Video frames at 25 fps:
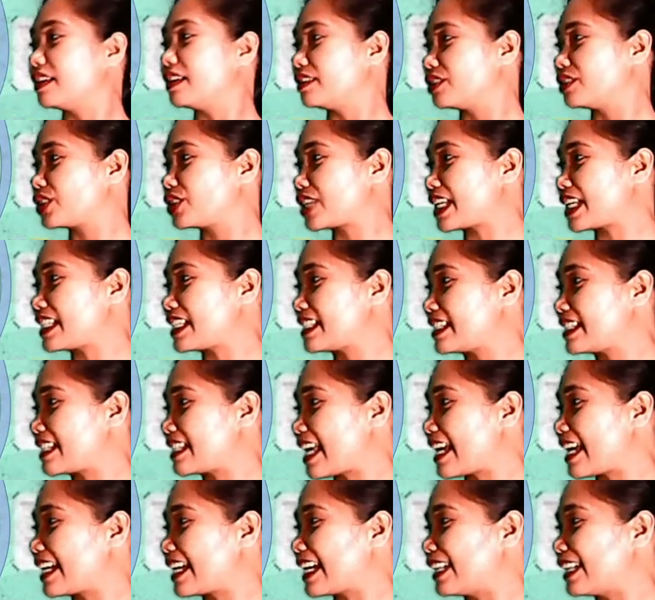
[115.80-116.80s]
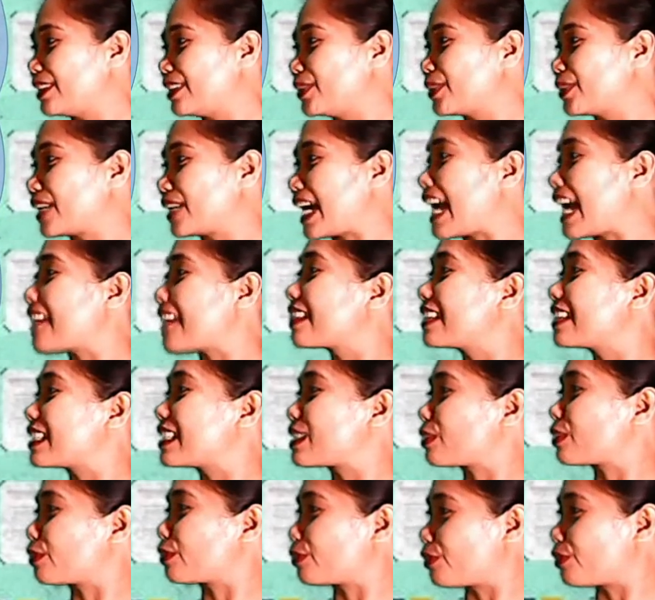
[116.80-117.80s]
Just take a look at
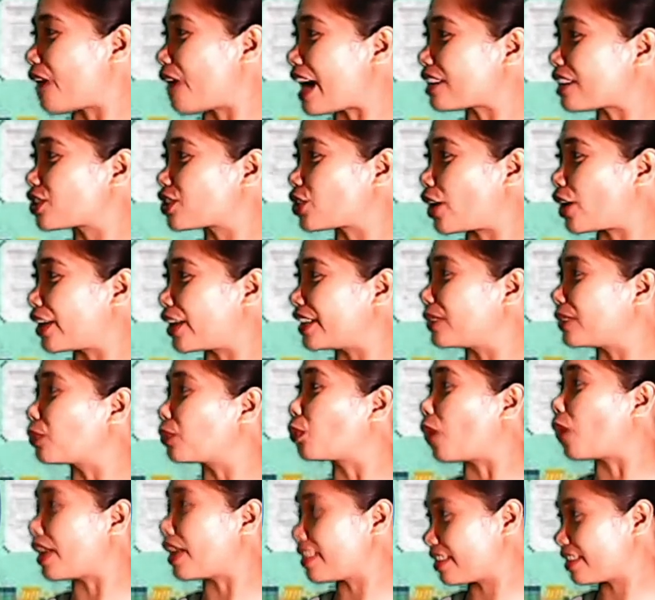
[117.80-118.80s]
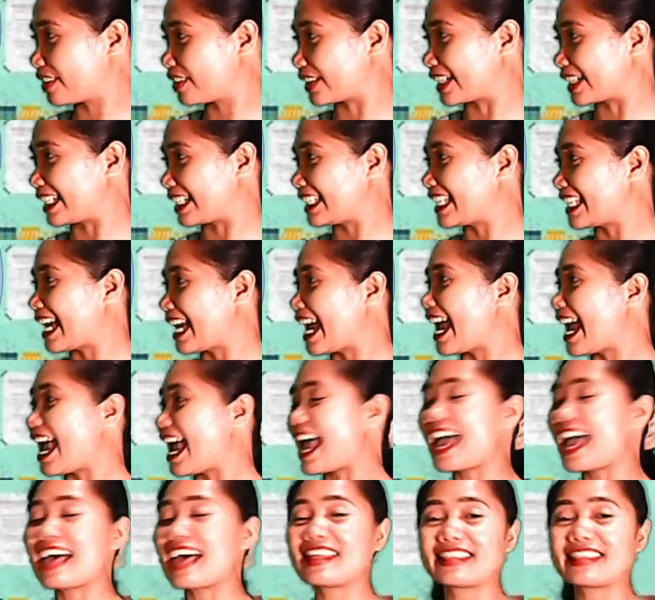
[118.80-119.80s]
this fraction 1/3
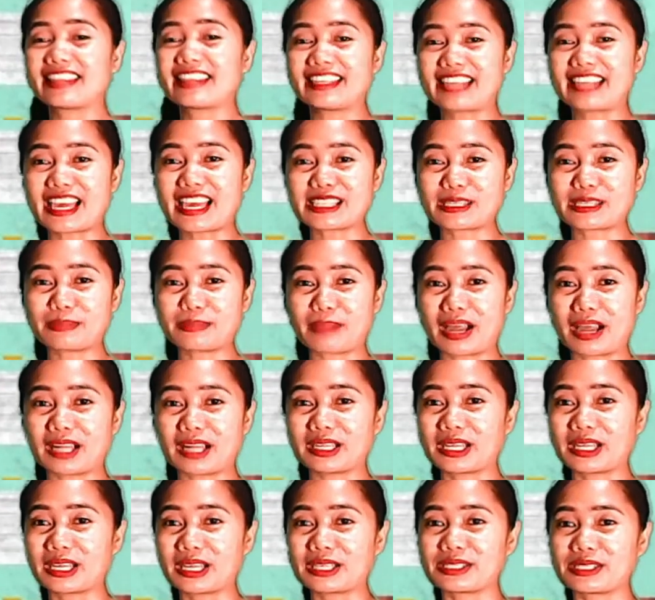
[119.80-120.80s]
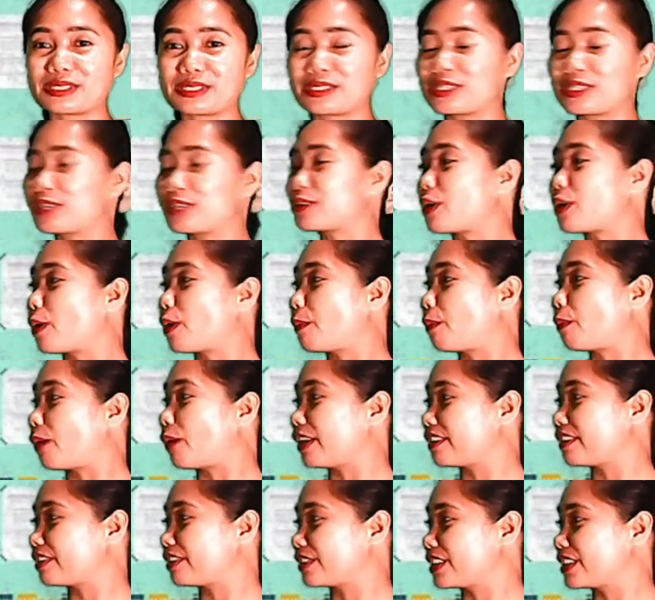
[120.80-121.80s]
and the decimal
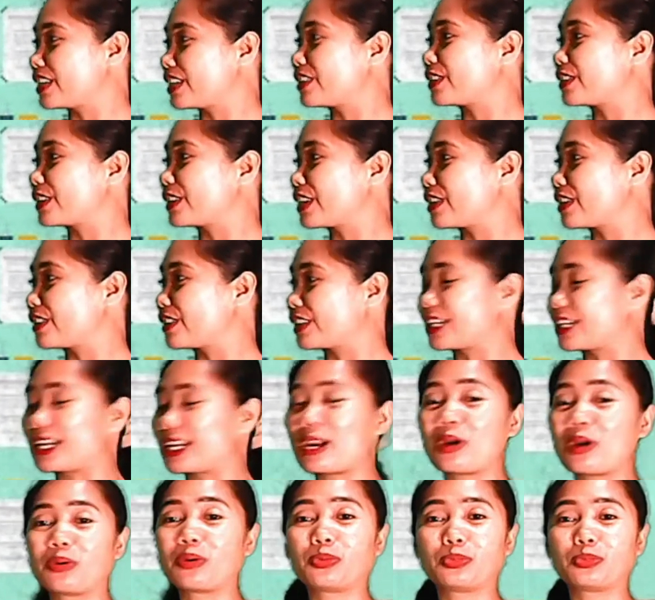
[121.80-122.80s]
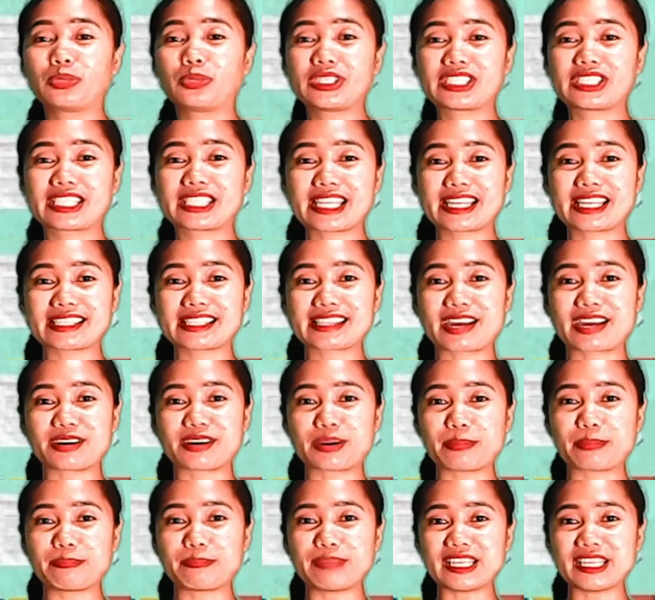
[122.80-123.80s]
0.333, which is a
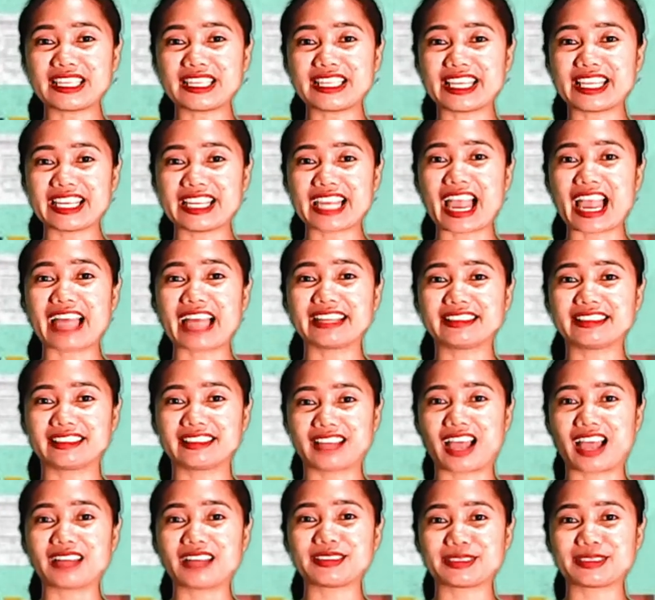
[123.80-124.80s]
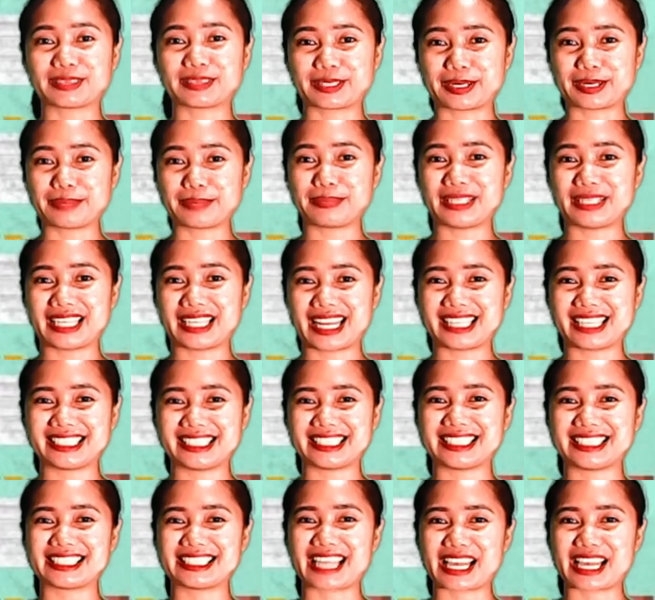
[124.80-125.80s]
repeating and
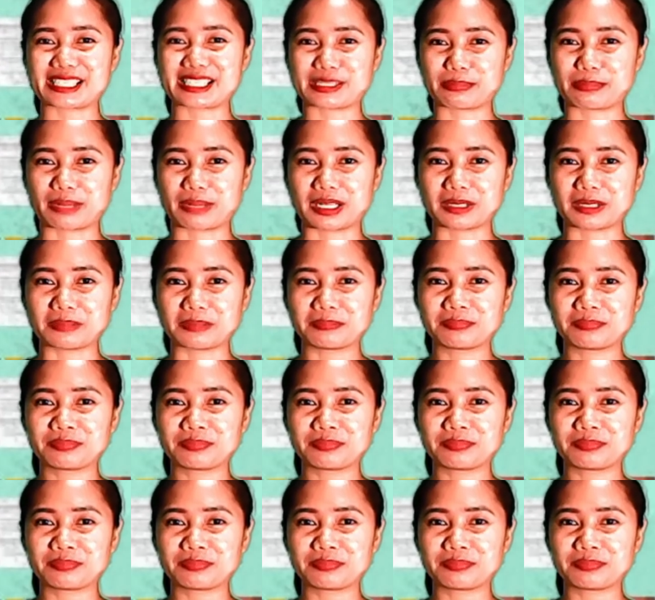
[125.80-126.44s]
non-terminating decimal.